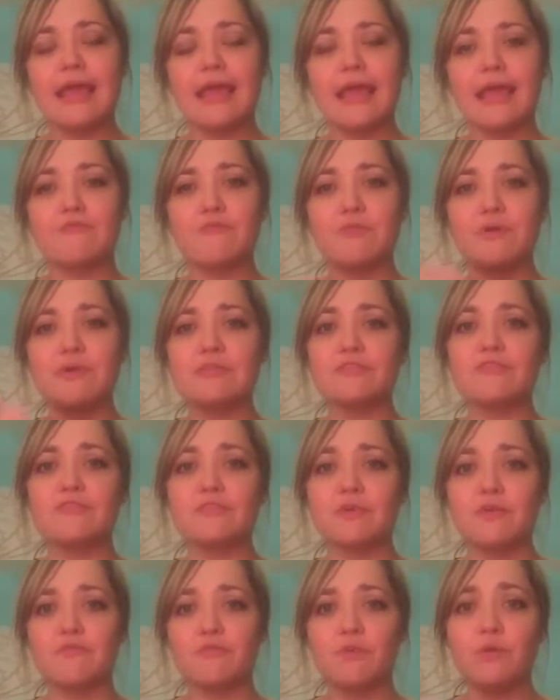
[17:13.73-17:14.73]
If
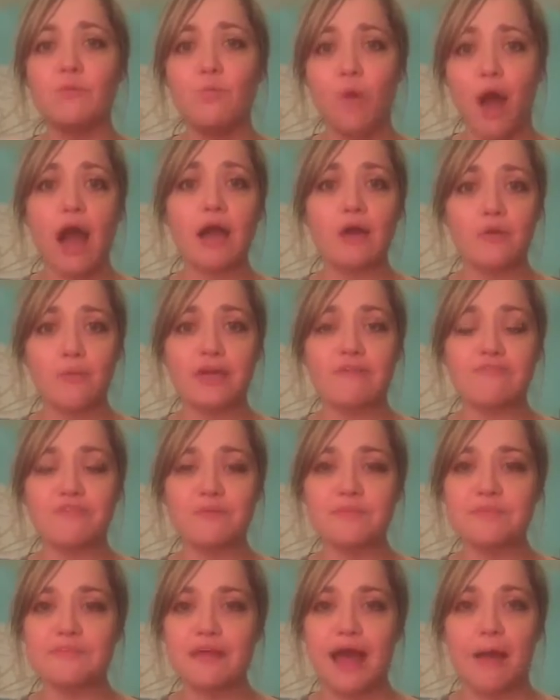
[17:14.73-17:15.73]
we walk away
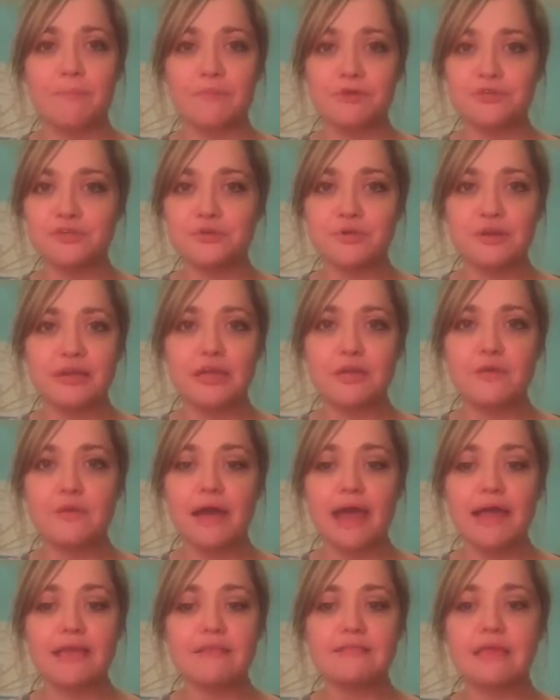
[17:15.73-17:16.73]
from this opportunity, you
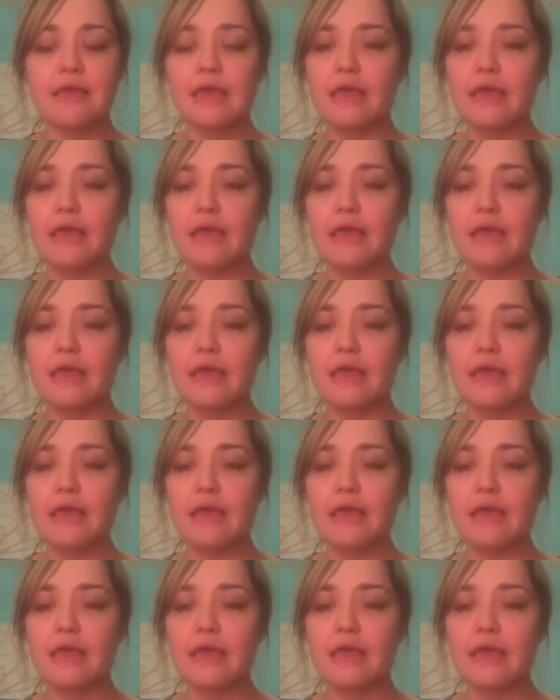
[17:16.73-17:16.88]
guys,